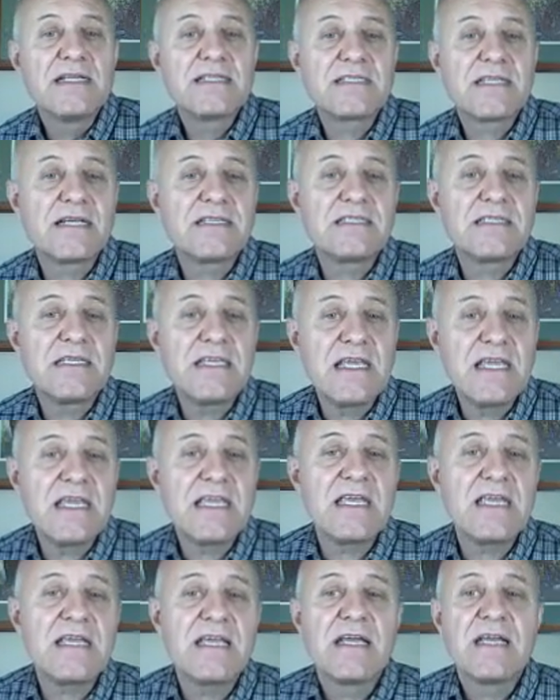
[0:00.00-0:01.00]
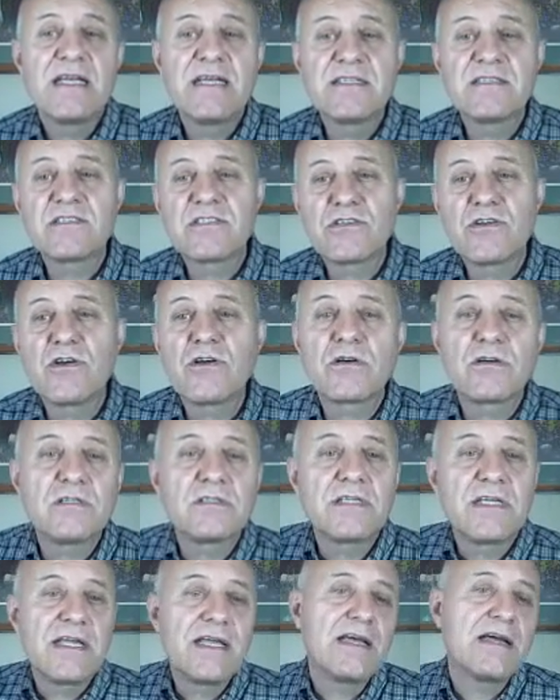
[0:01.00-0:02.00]
It says he
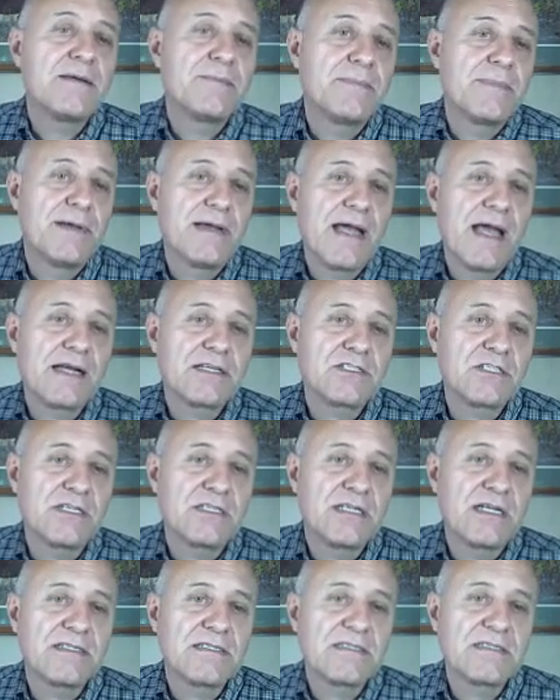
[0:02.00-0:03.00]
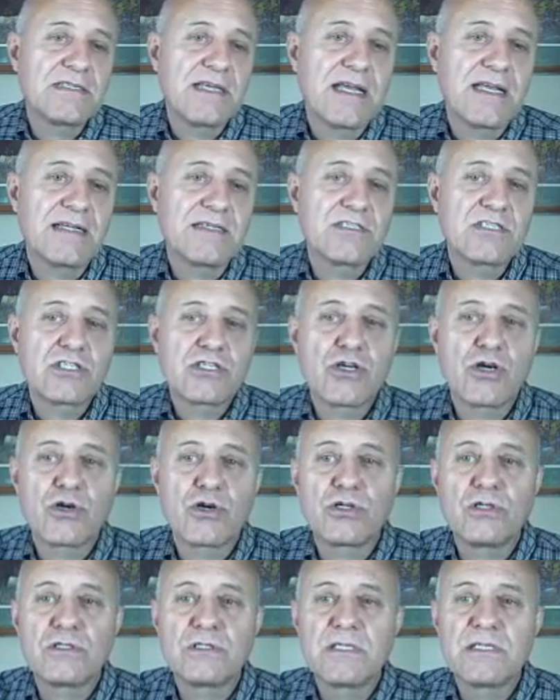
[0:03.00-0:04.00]
encircled him. Actually, it doesn't say
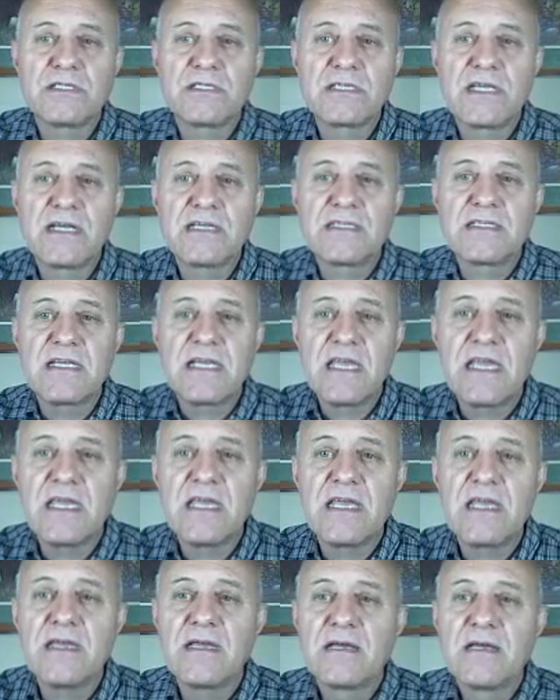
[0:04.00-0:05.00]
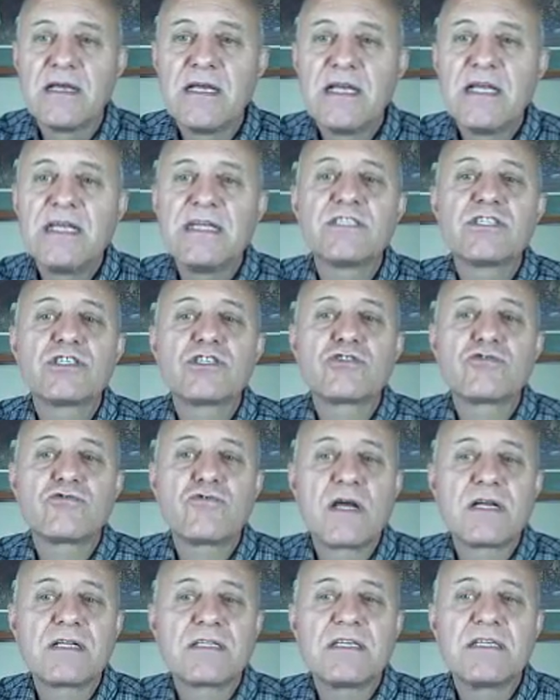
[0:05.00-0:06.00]
encircled. It says he
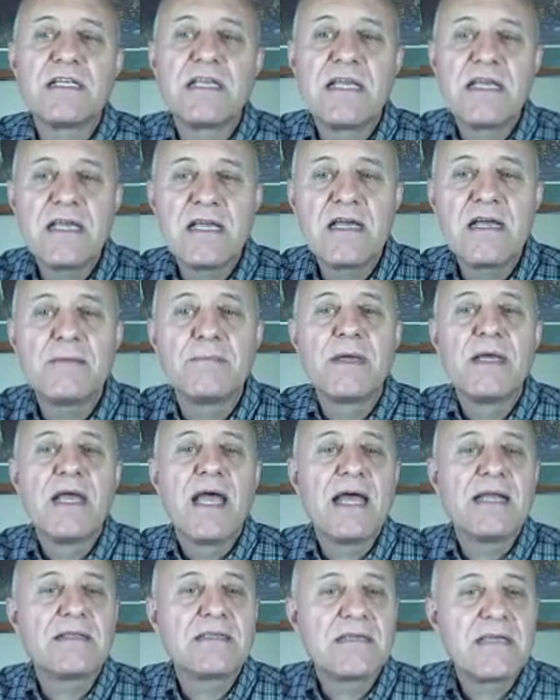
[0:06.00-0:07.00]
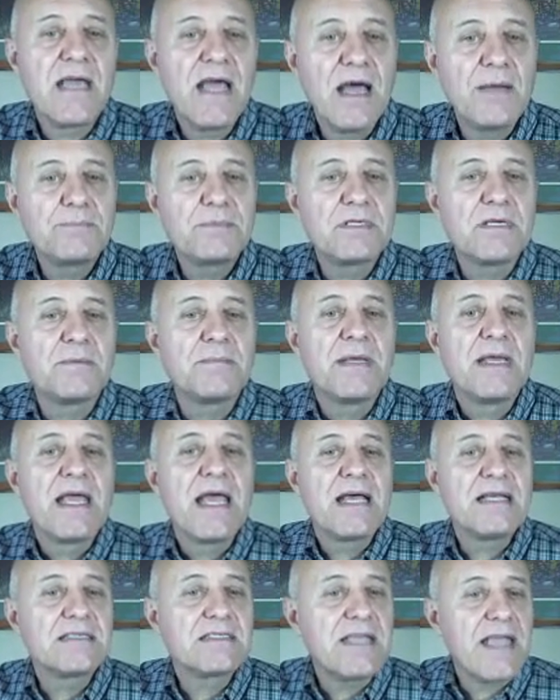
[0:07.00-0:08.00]
instructed him and kept him
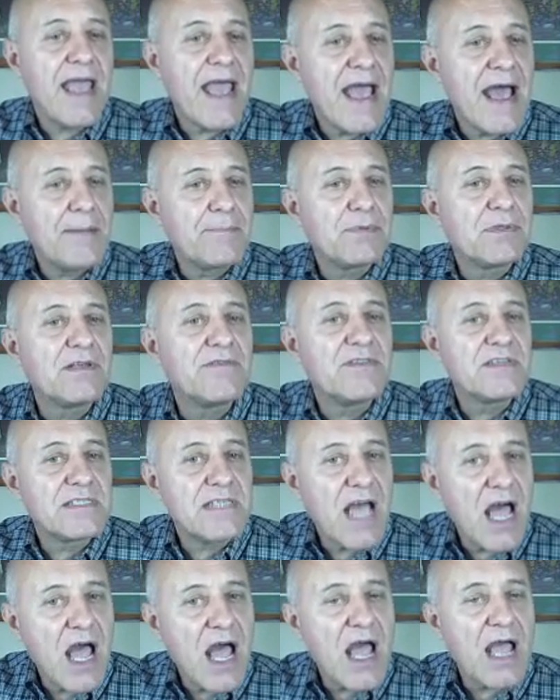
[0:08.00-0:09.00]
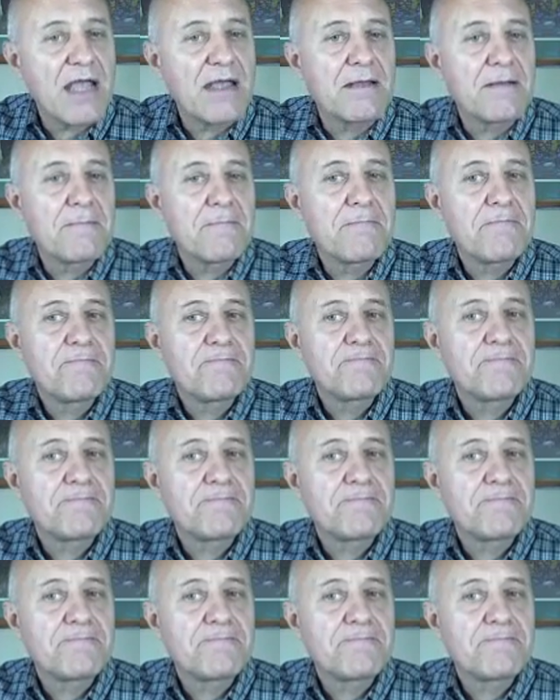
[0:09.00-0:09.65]
as the apple of his eye.